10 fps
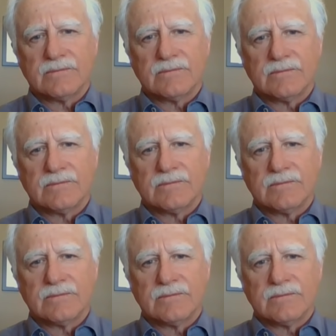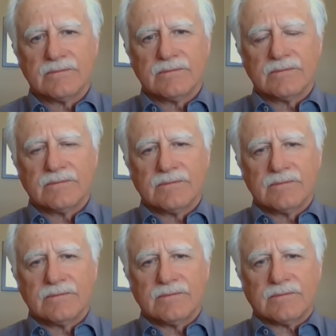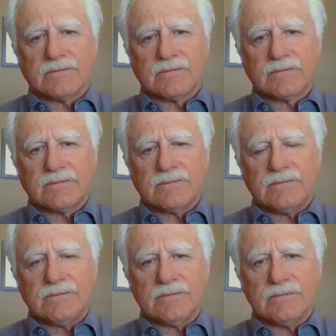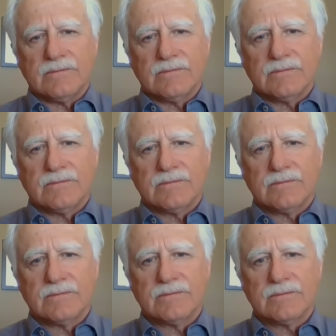(silent)